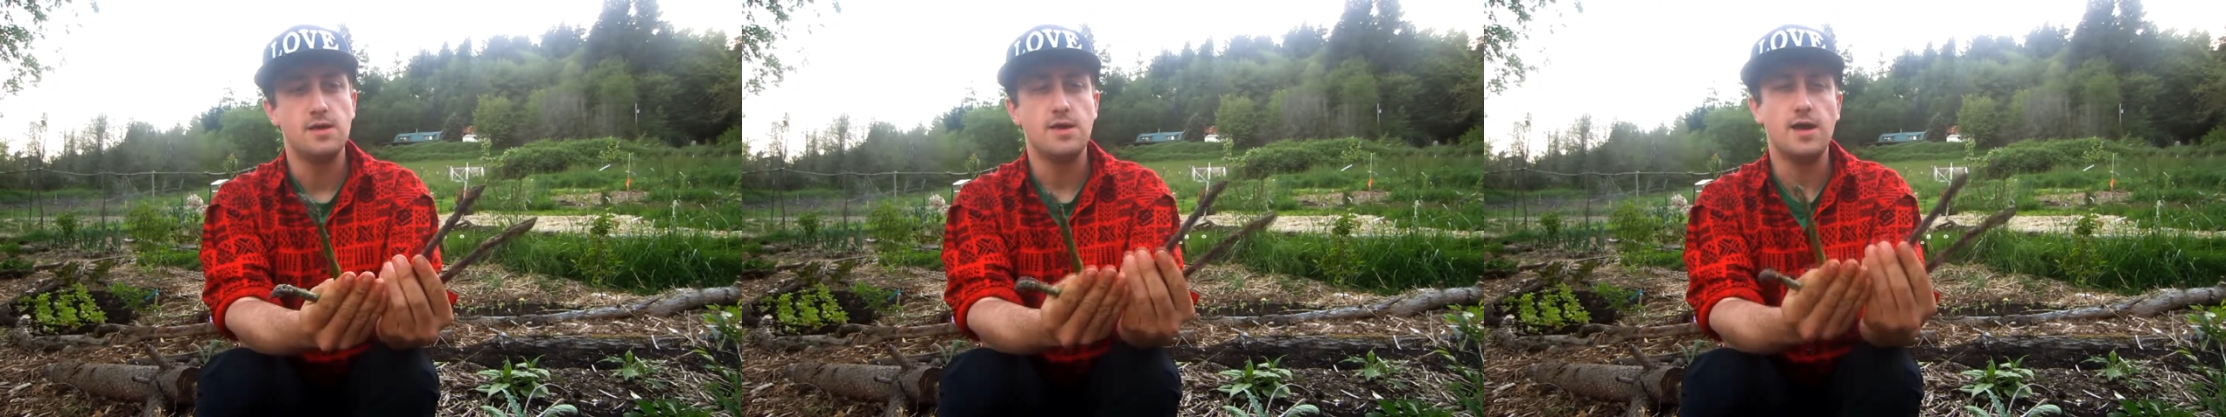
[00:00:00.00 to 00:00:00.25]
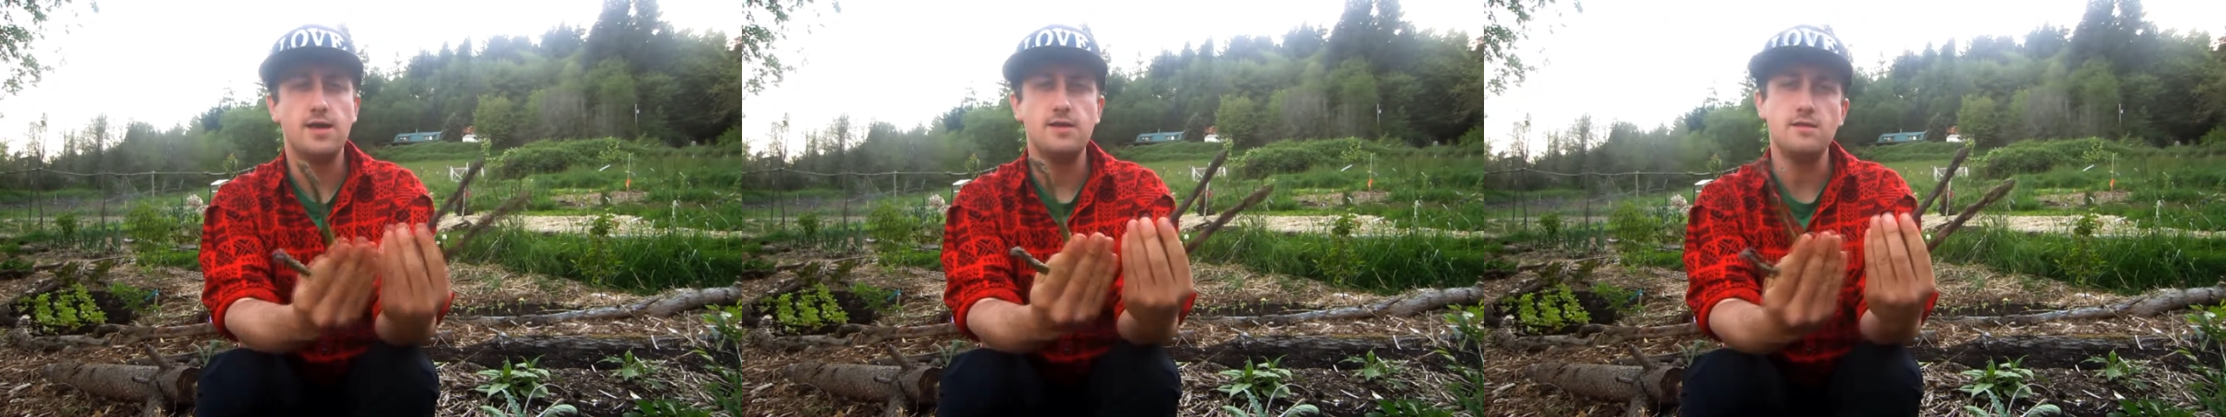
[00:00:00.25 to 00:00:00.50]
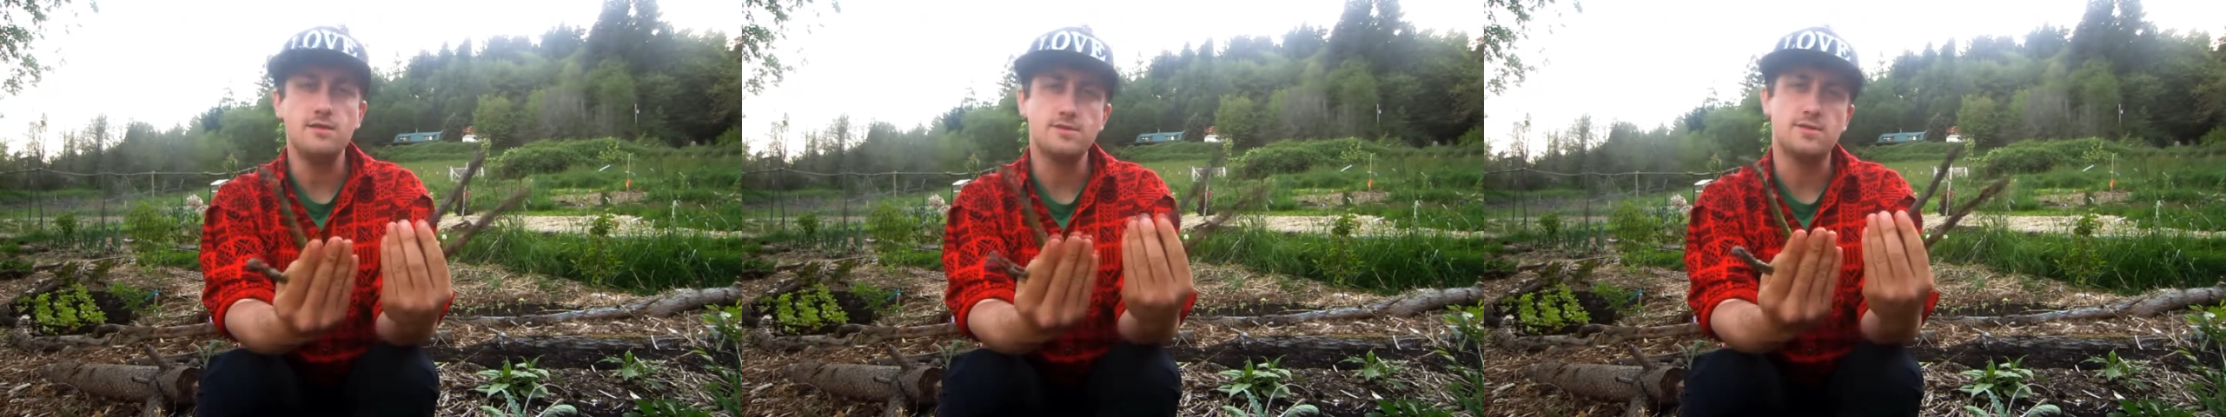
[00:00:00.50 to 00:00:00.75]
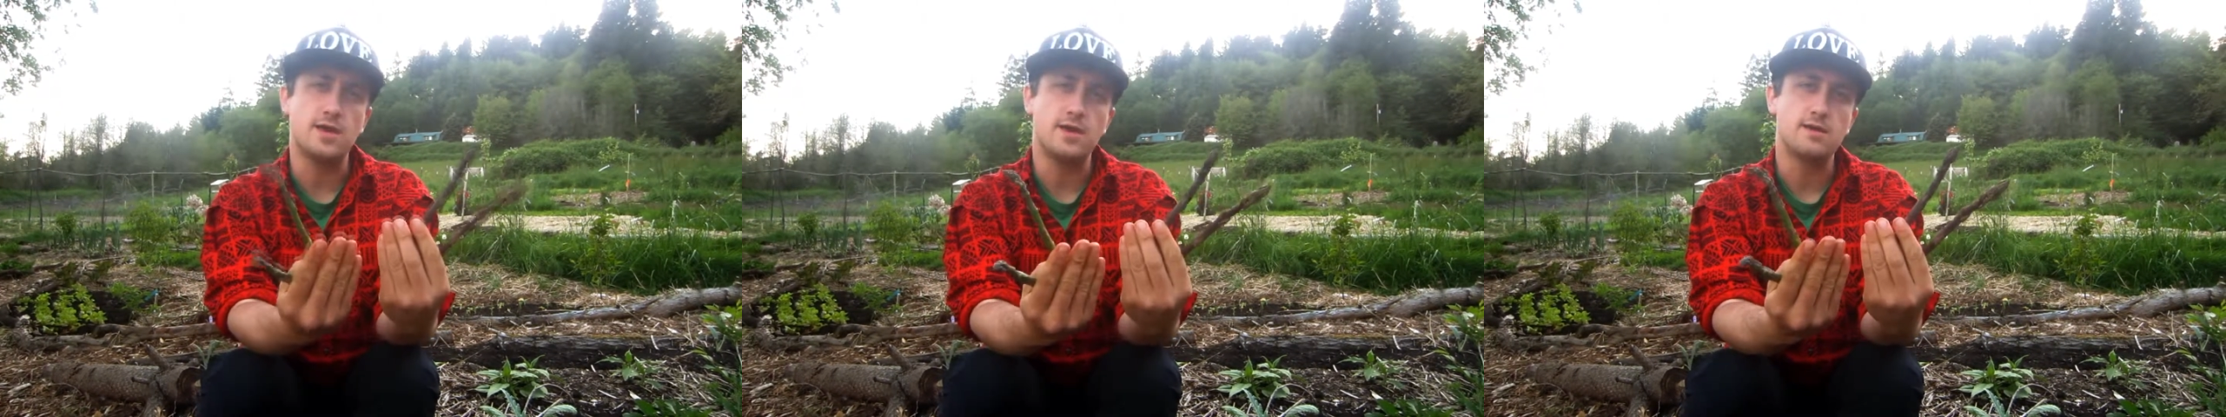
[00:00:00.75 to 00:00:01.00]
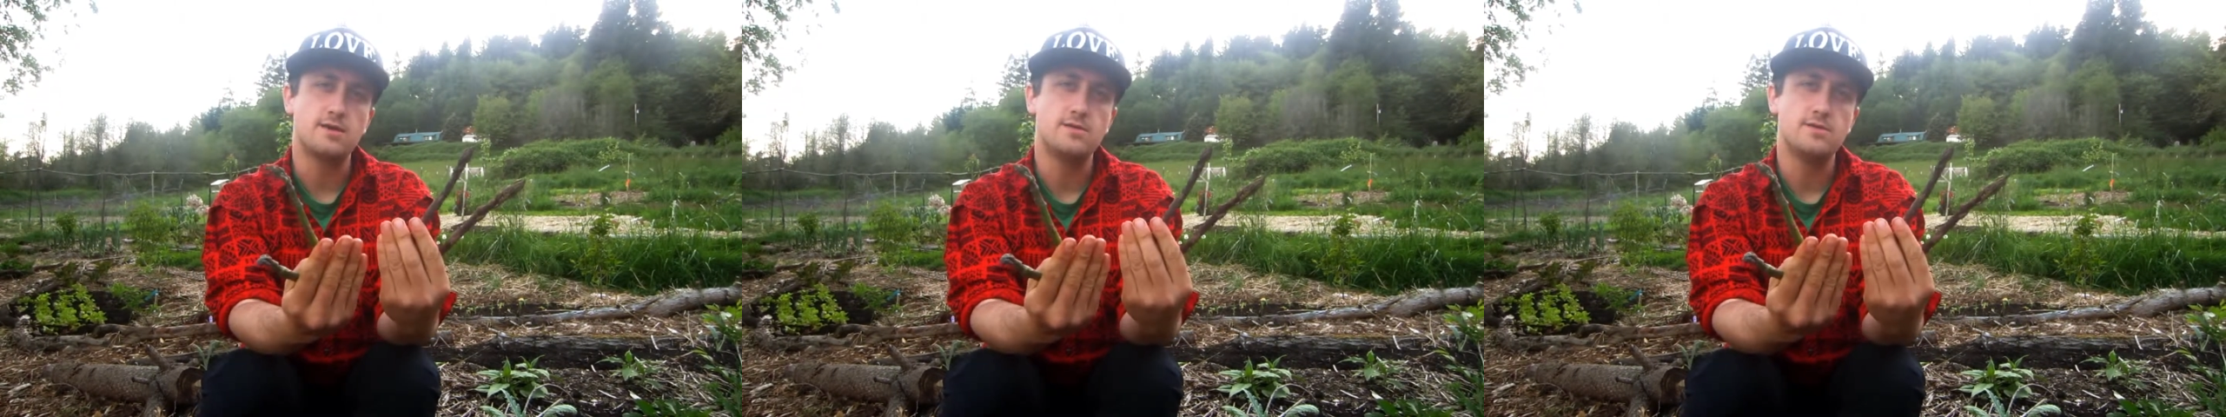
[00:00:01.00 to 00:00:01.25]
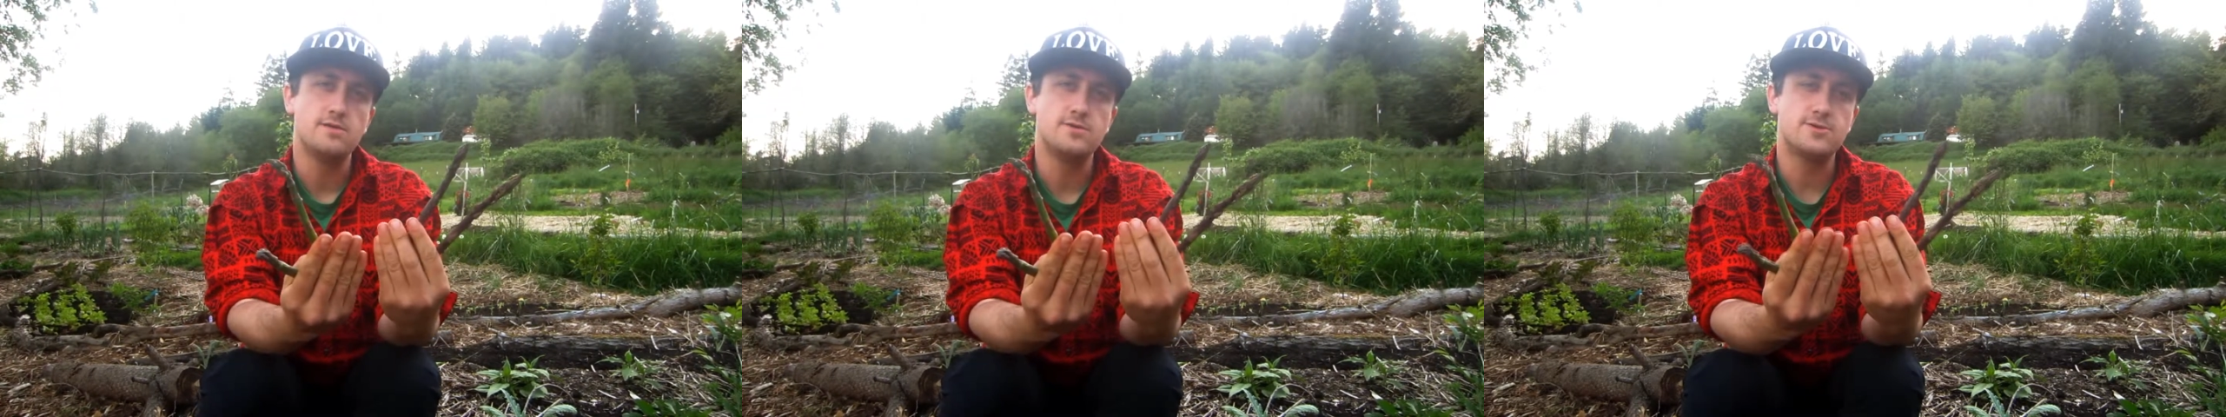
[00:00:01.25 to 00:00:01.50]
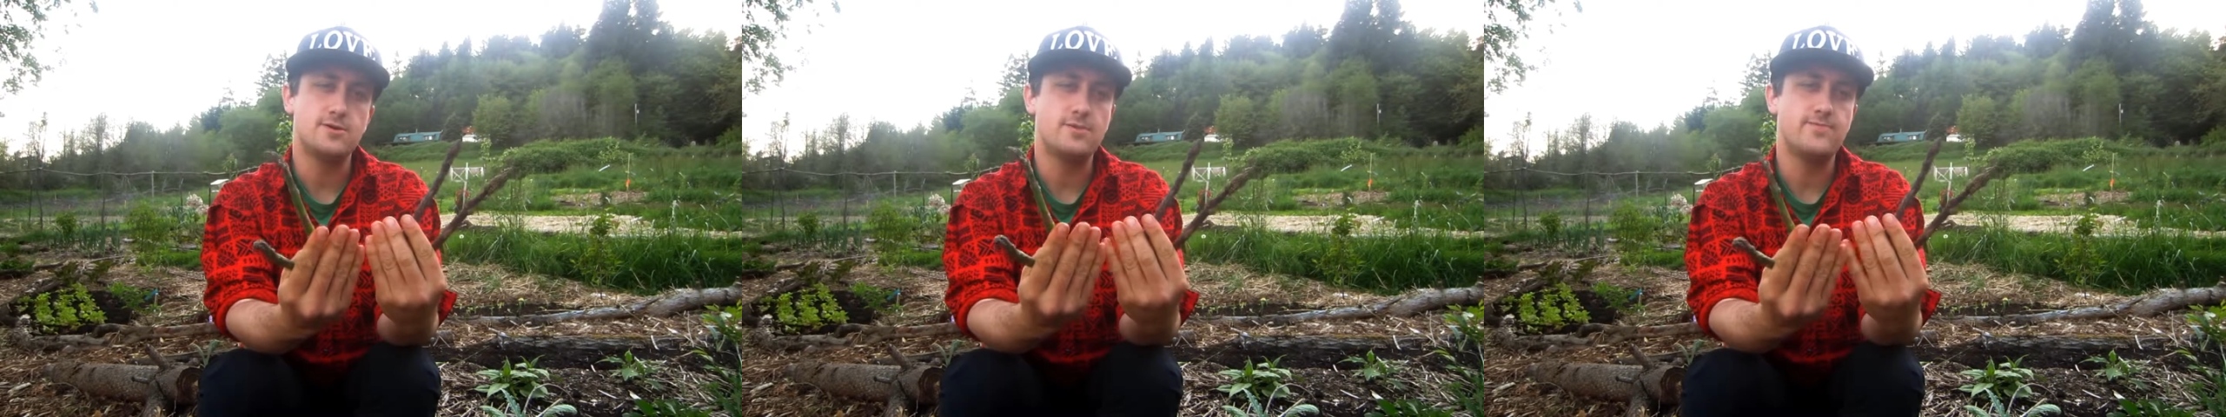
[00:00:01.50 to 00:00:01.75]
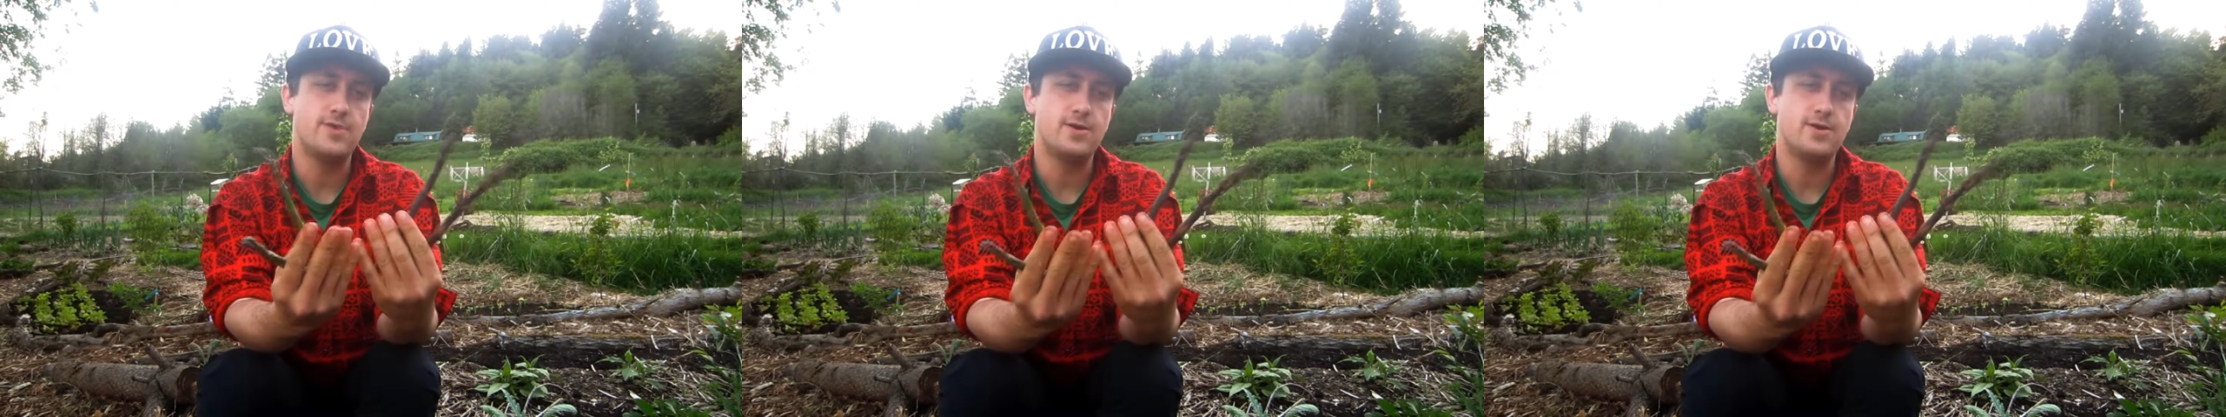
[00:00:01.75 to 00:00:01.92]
kind of looks like certain